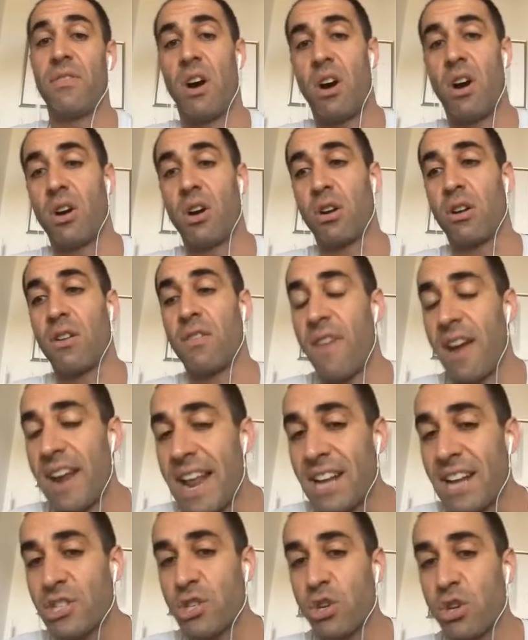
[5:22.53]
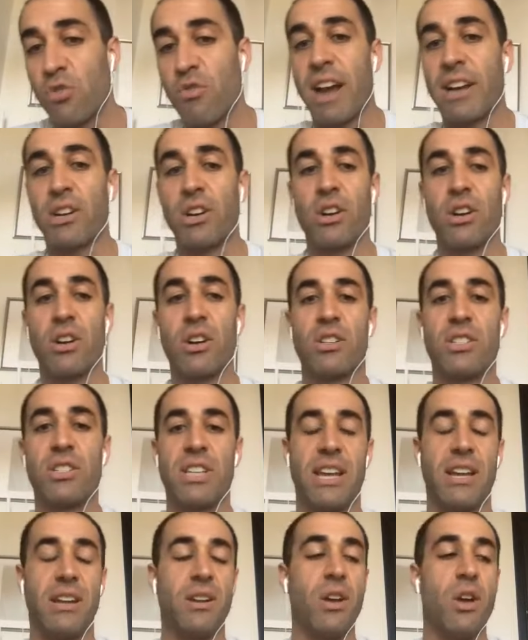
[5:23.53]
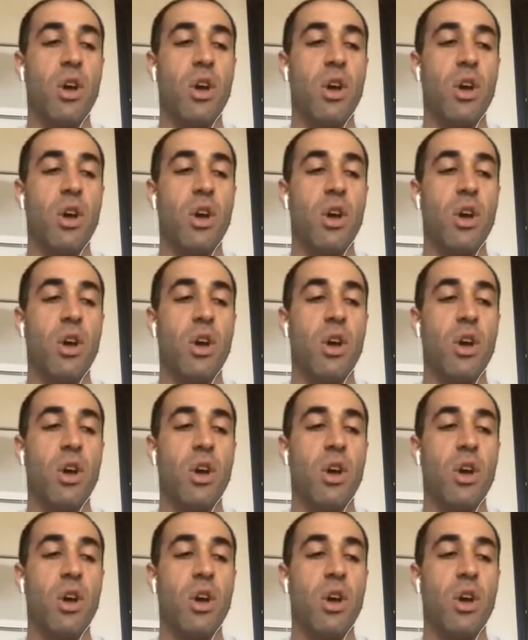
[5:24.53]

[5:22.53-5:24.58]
our financial records and